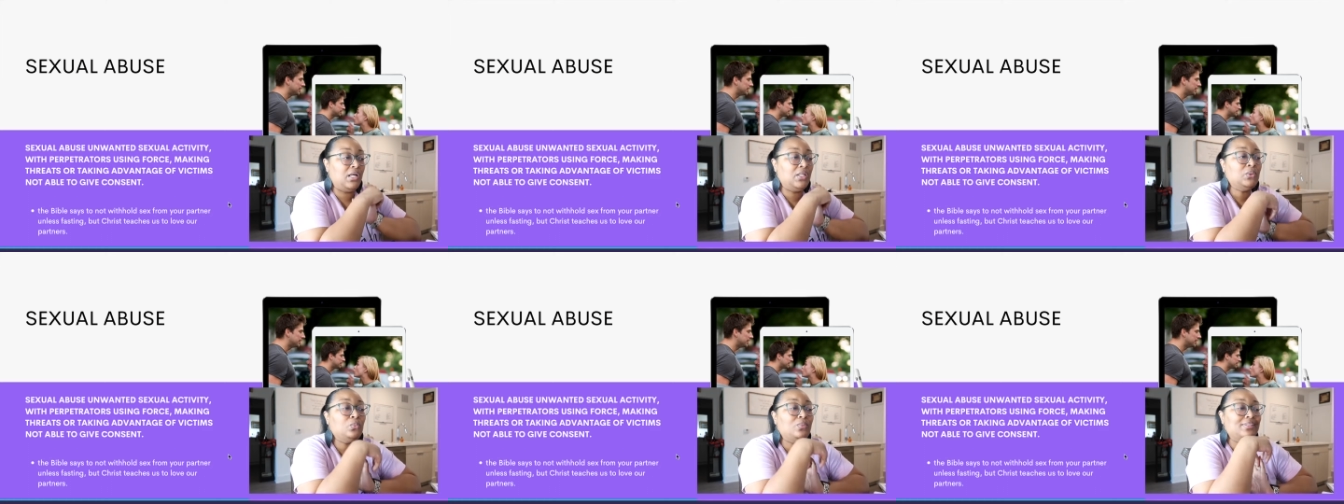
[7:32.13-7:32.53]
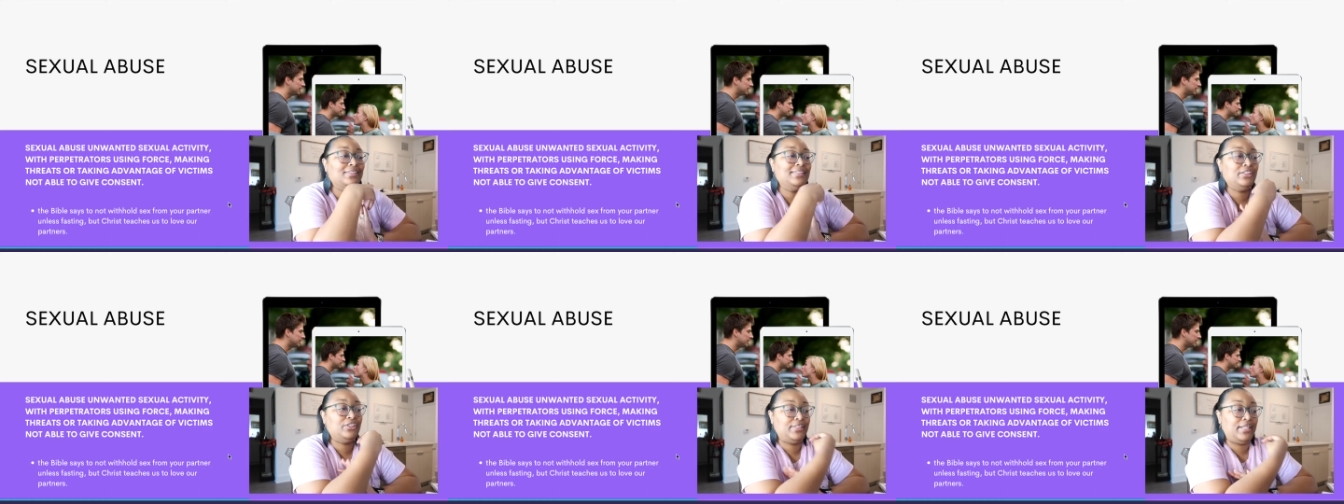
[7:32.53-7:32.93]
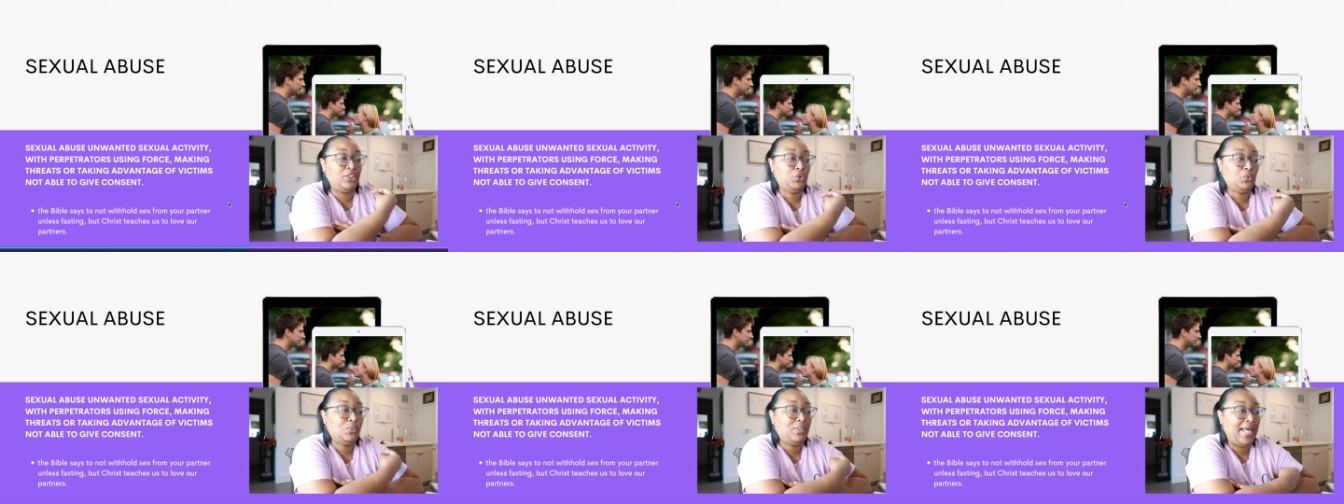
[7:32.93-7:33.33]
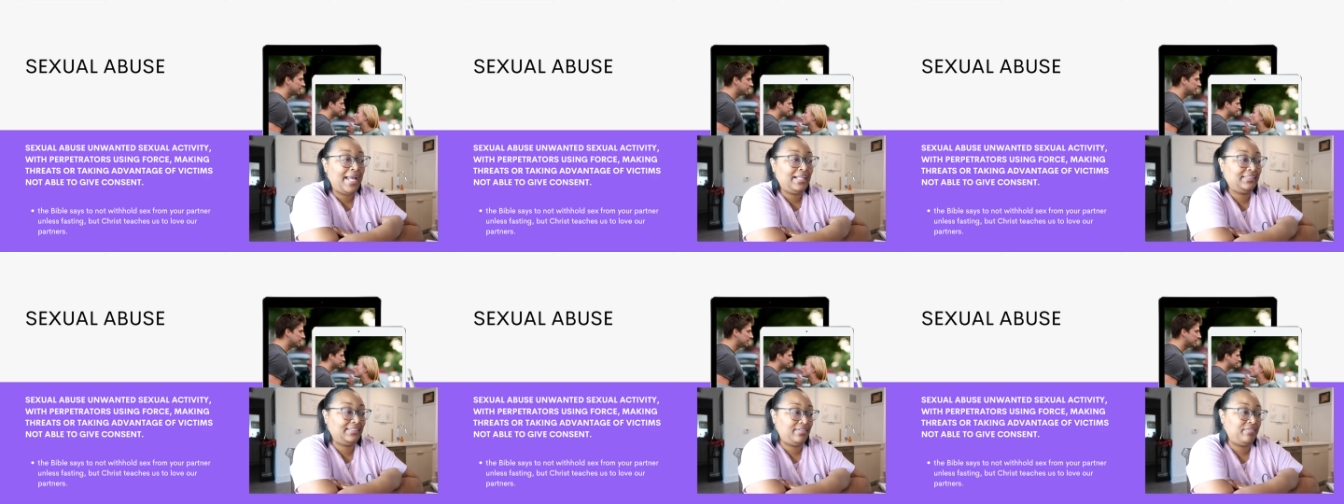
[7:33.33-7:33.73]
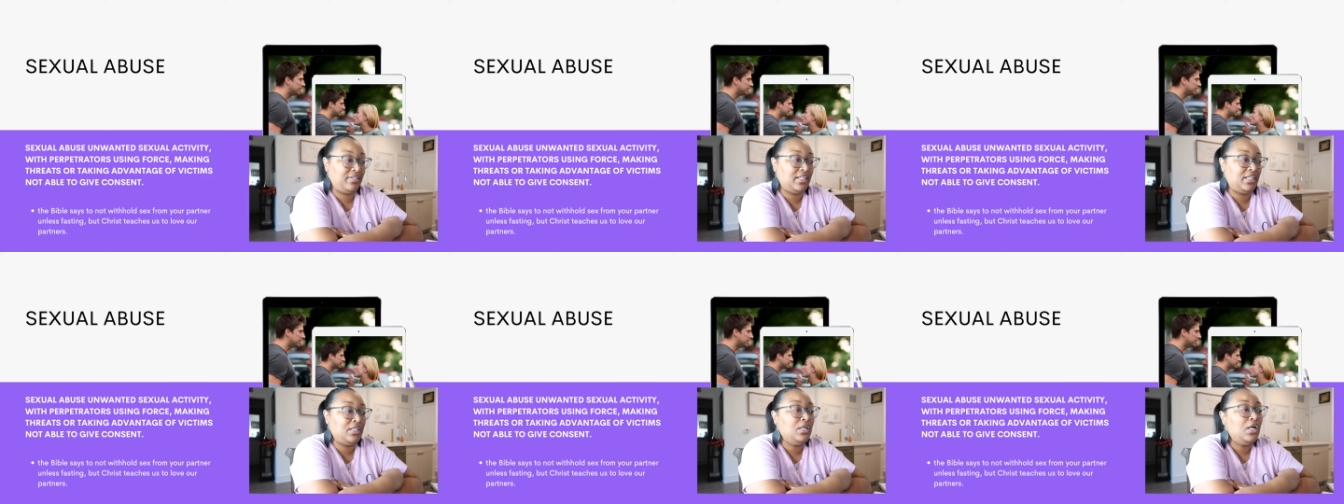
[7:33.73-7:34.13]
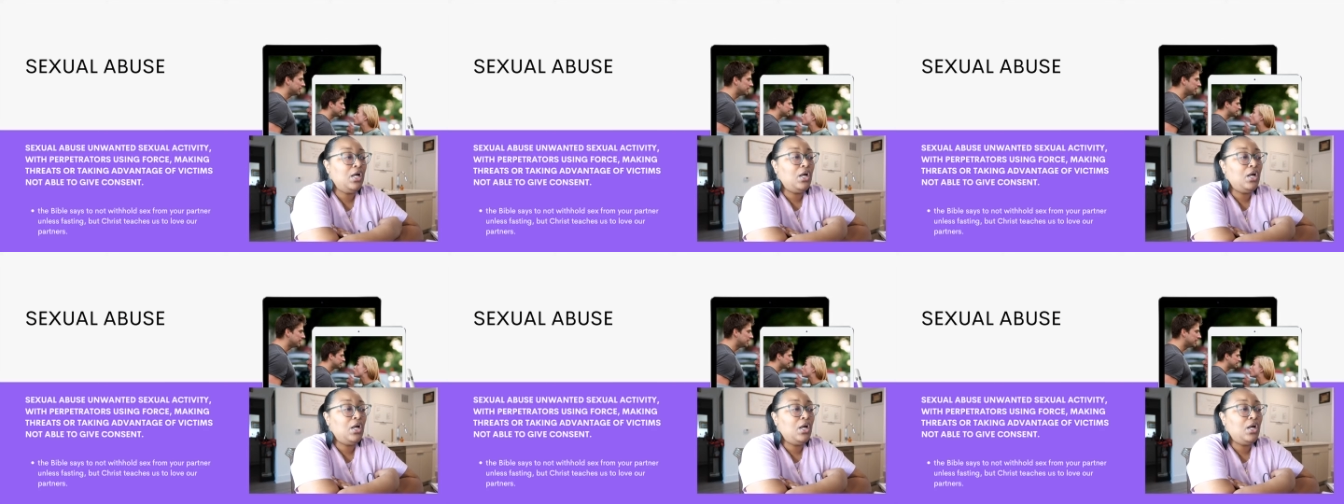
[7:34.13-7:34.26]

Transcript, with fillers: unwanted sexual activity